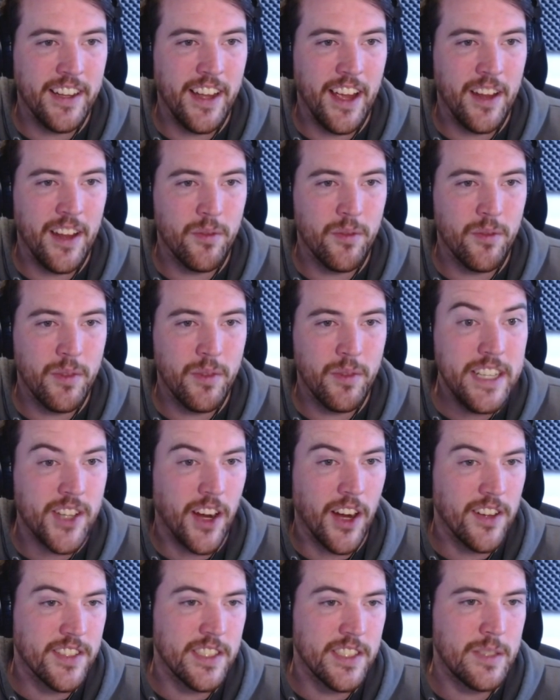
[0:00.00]
and
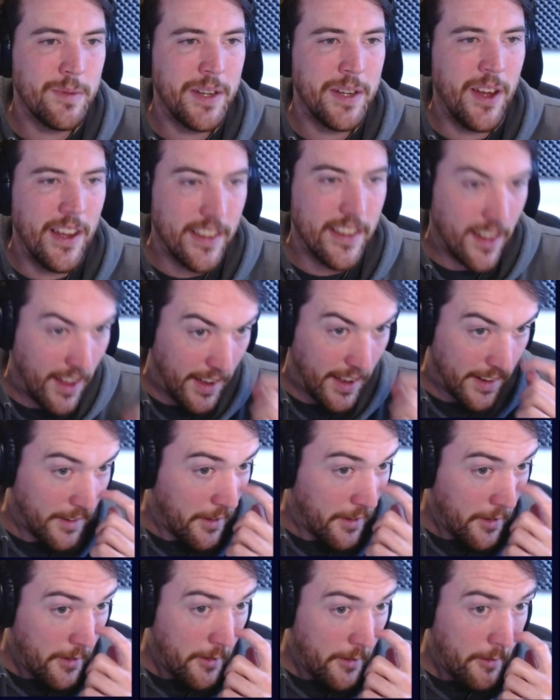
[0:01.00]
recharges when online.
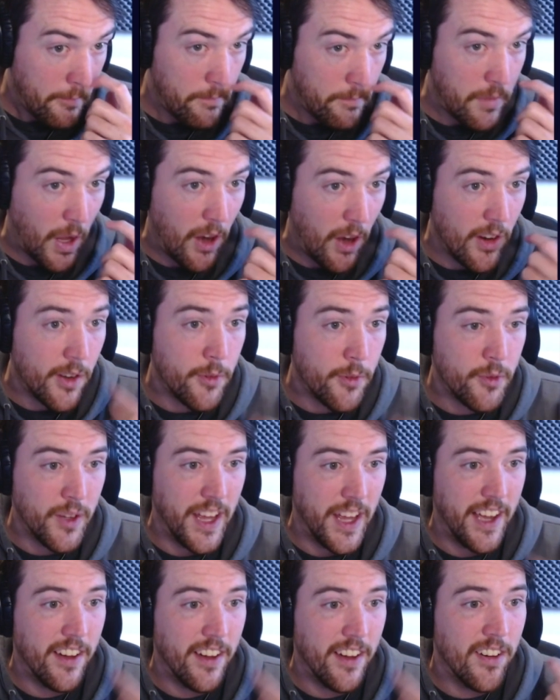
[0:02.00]
Arc
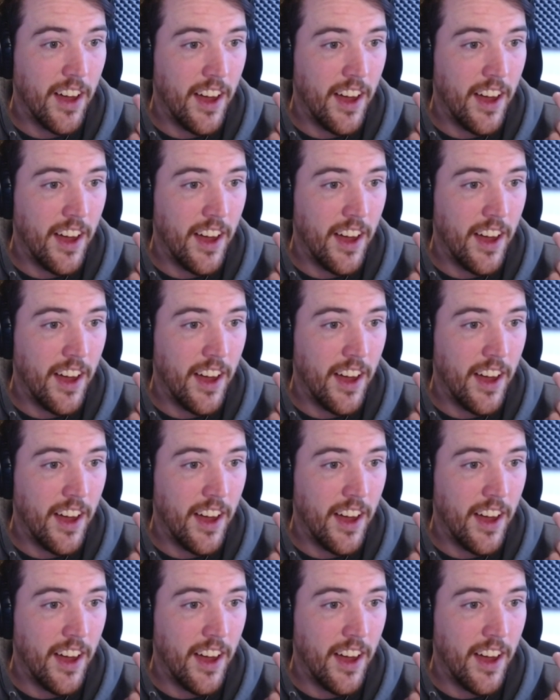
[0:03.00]
flail.